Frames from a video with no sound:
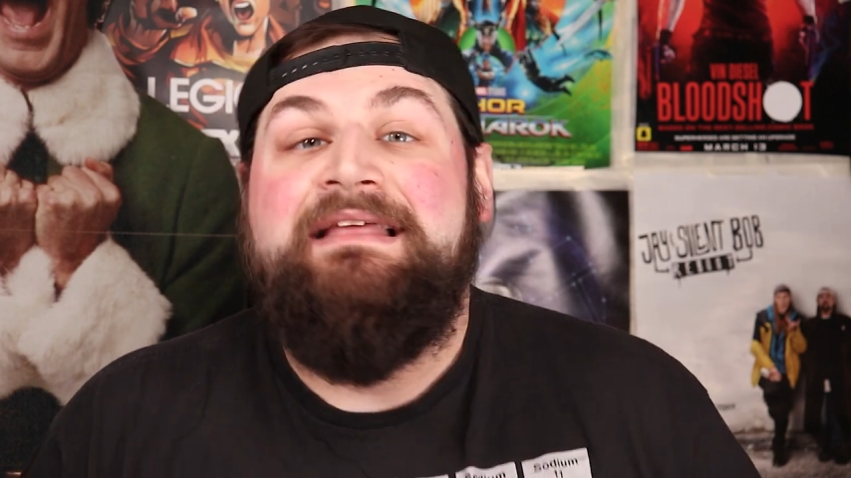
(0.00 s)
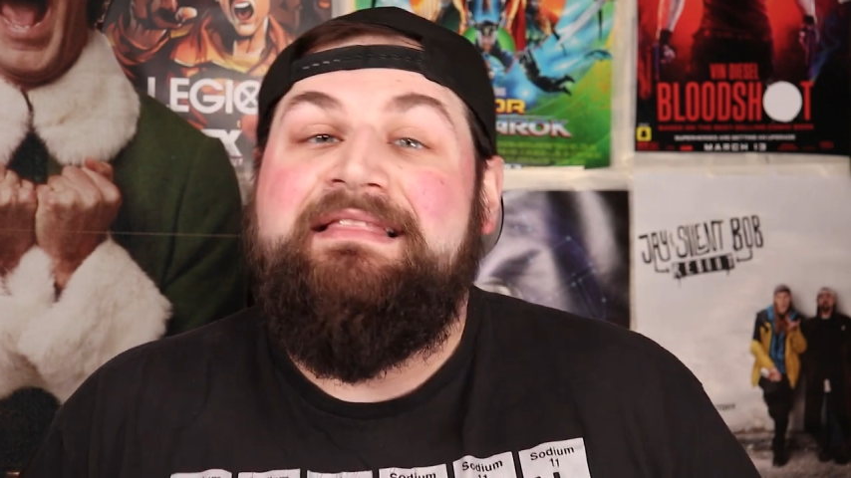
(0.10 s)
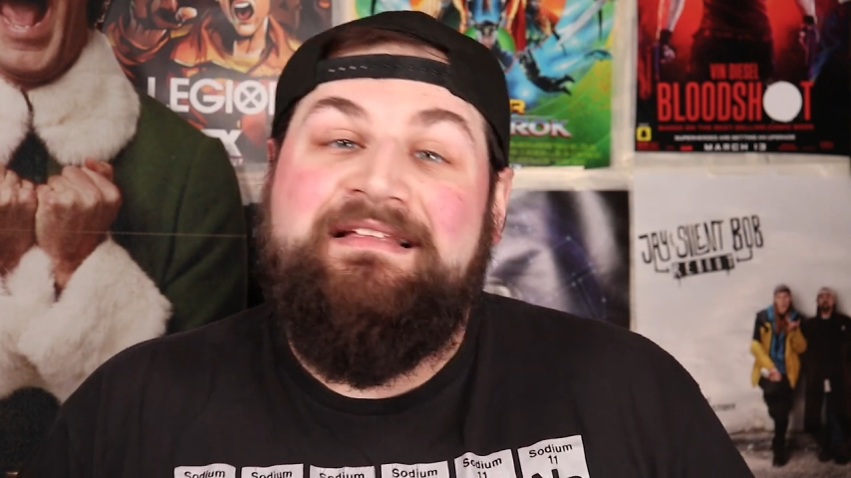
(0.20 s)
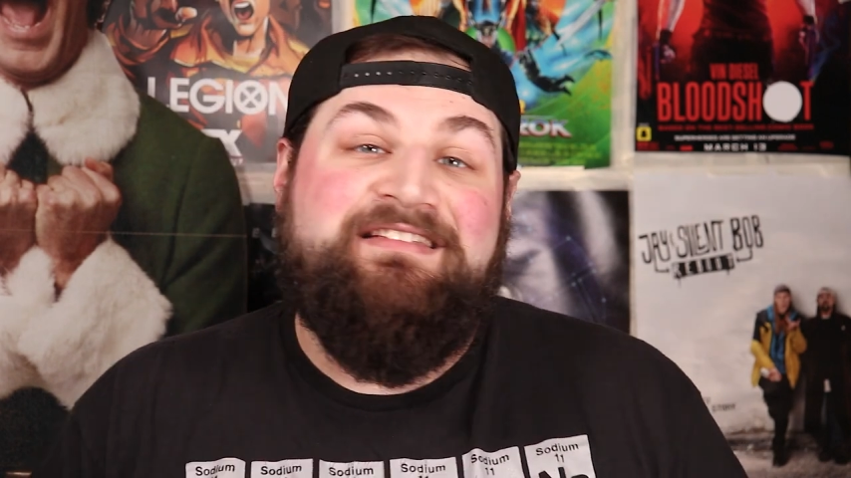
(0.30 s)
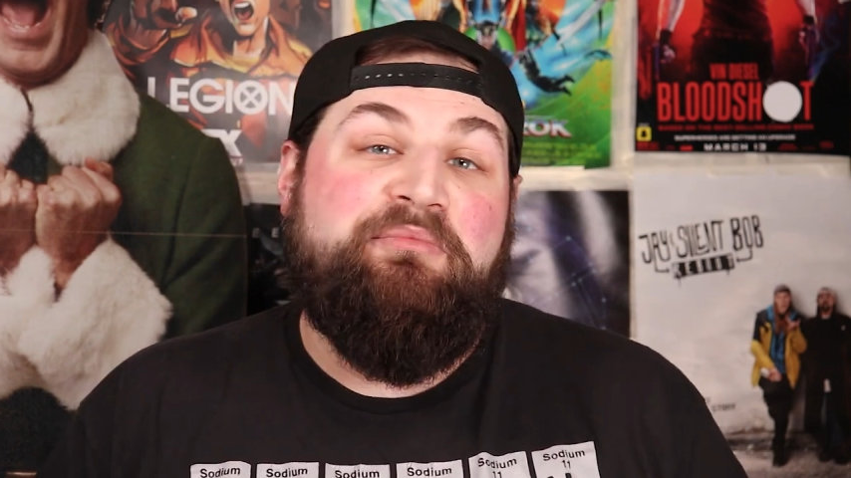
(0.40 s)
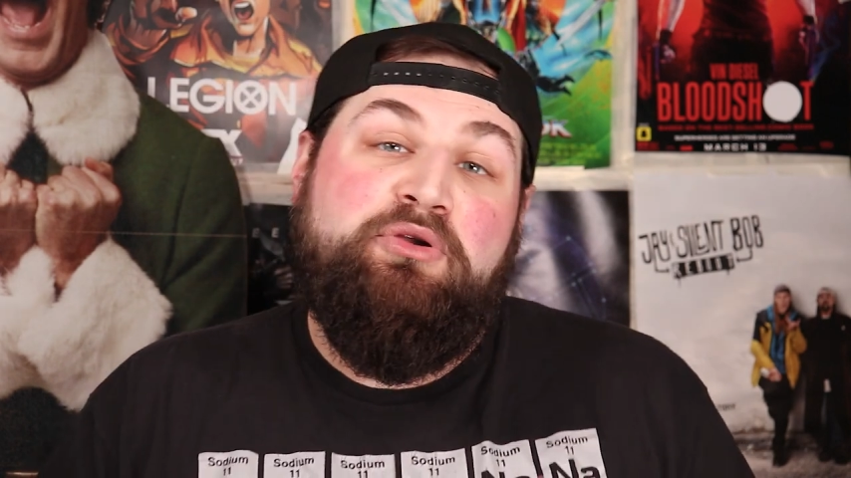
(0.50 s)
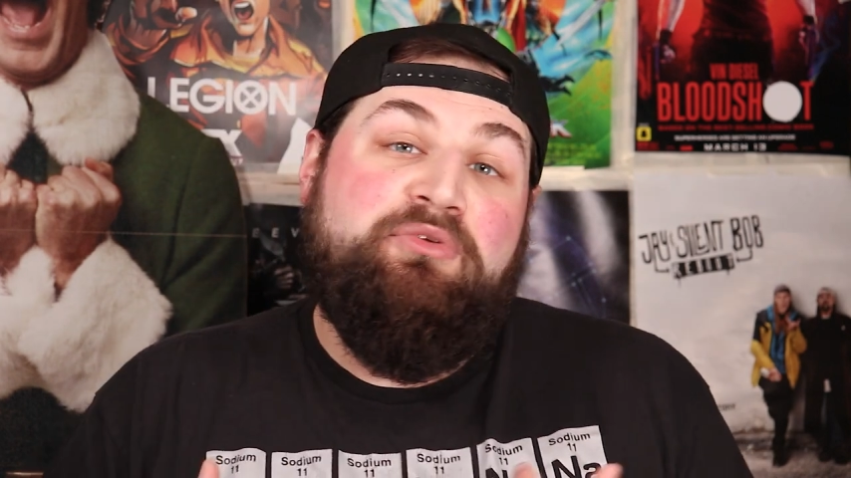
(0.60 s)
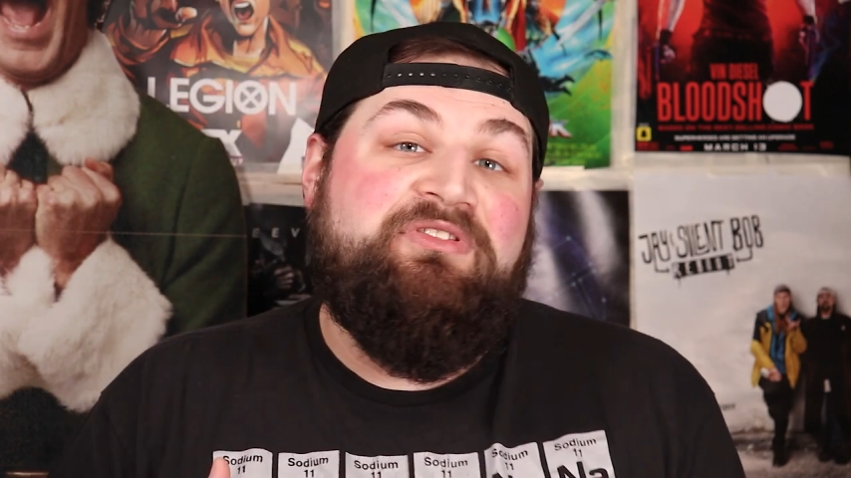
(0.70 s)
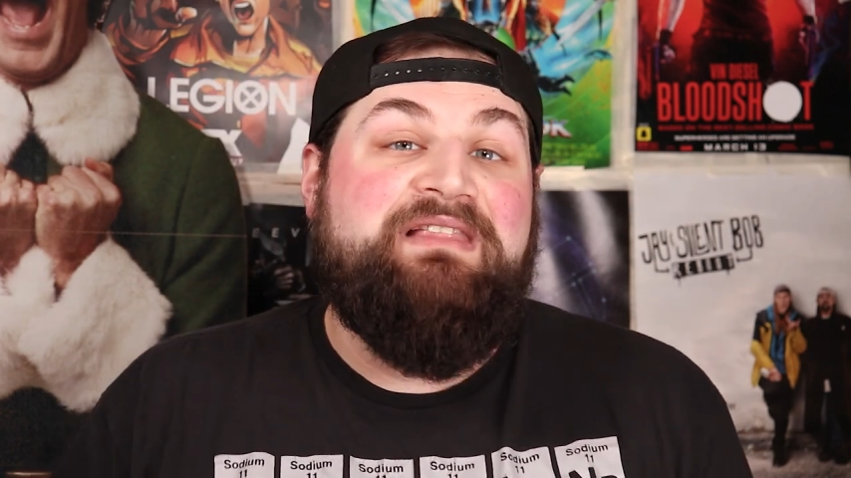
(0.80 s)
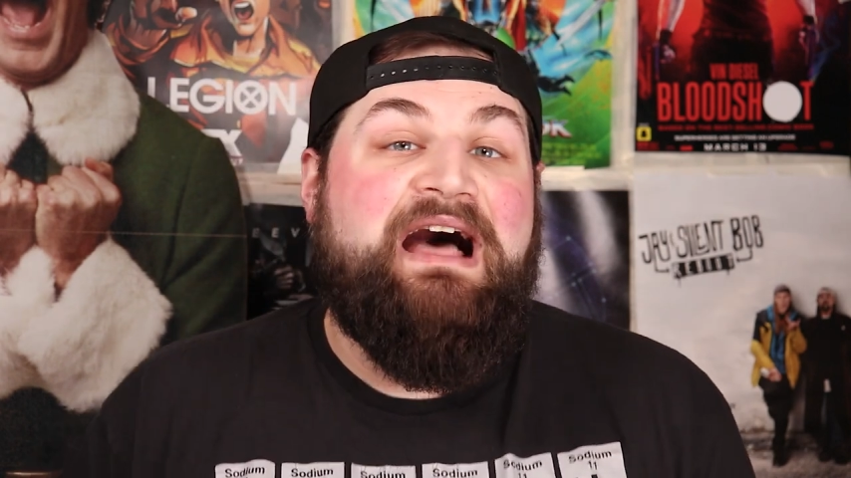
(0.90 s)
than someone
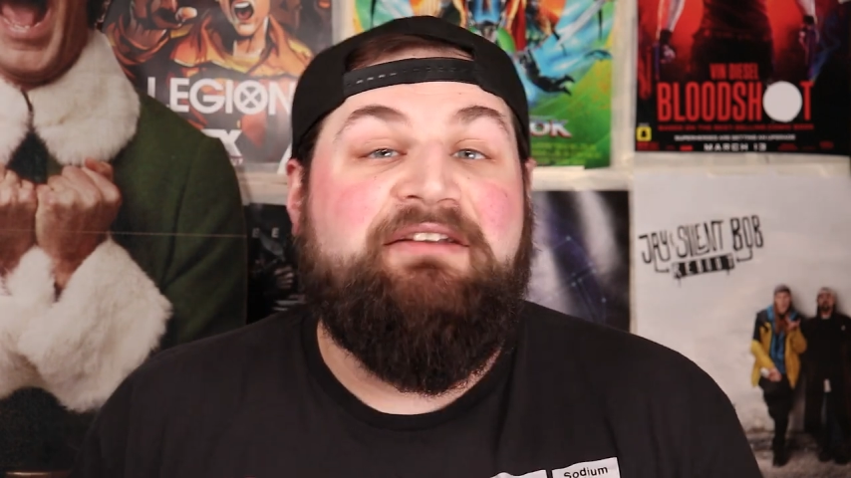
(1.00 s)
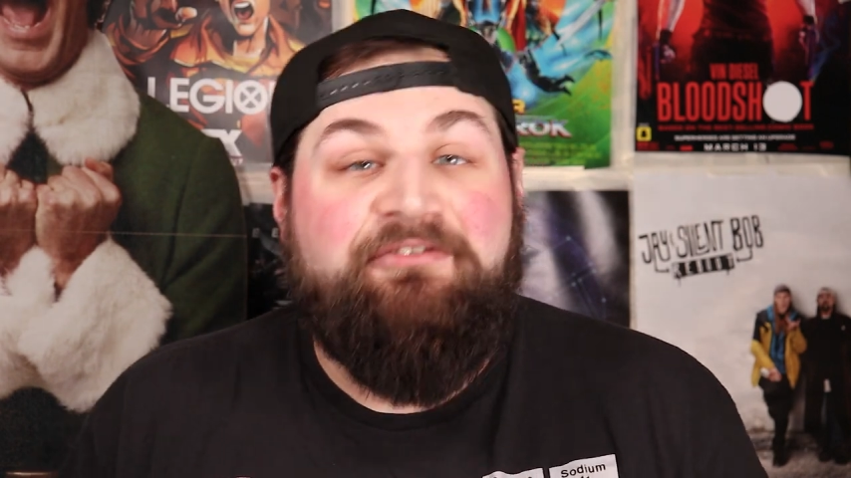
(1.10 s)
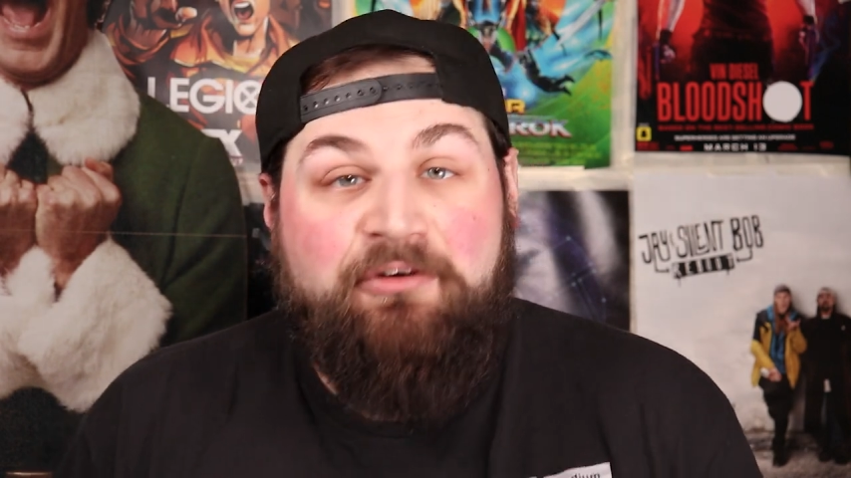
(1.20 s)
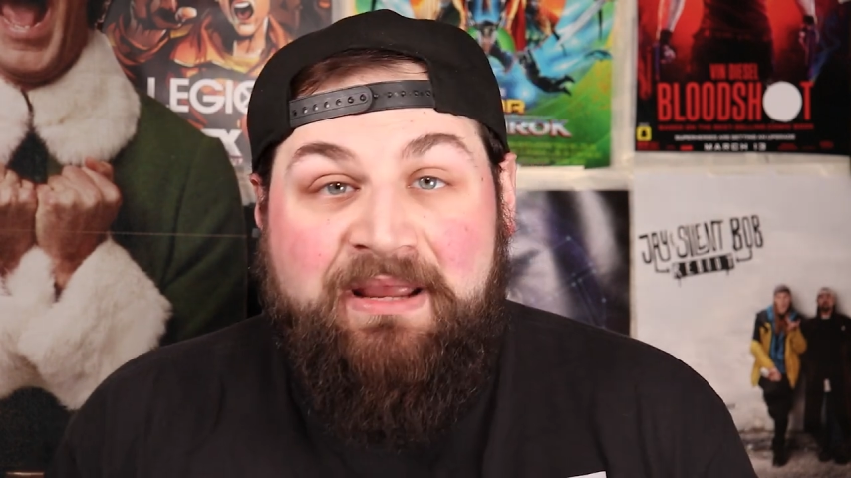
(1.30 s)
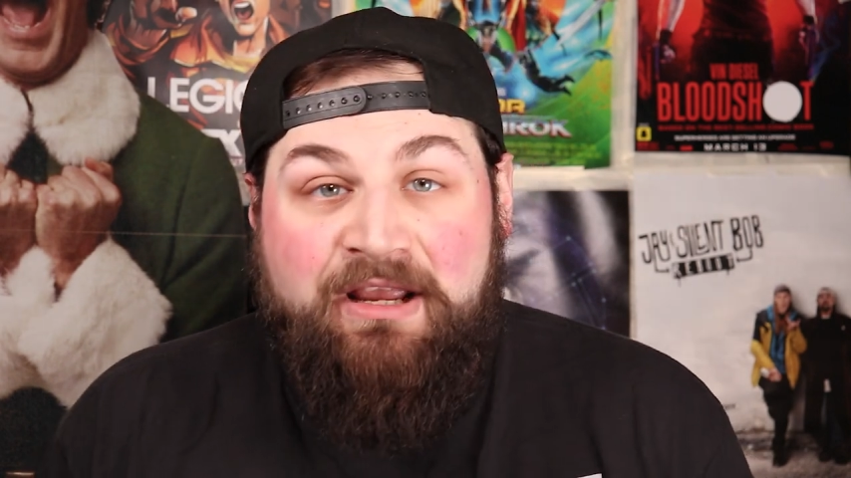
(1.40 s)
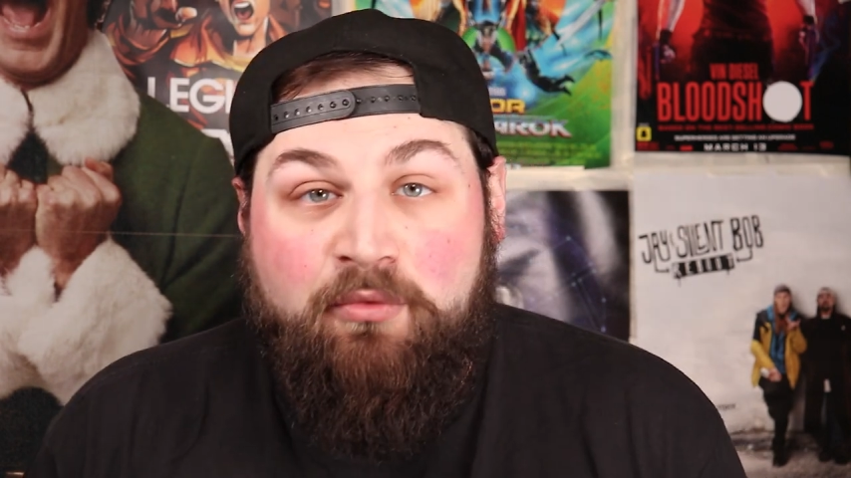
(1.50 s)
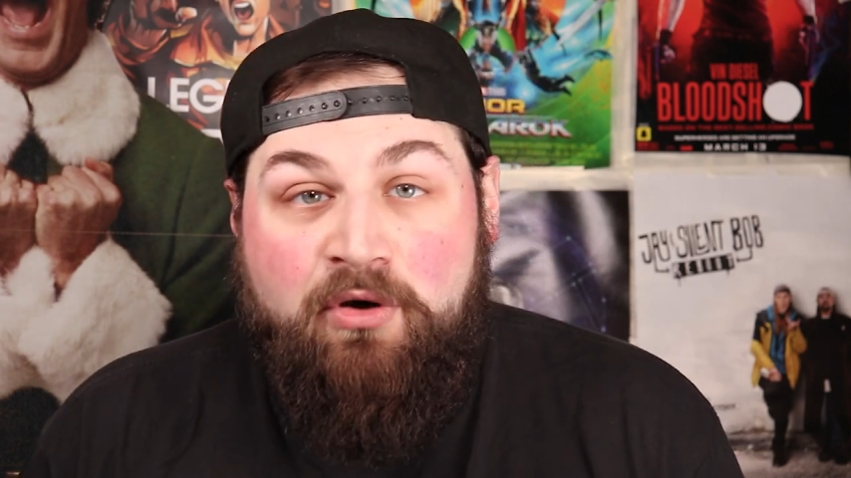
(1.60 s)
who's not from here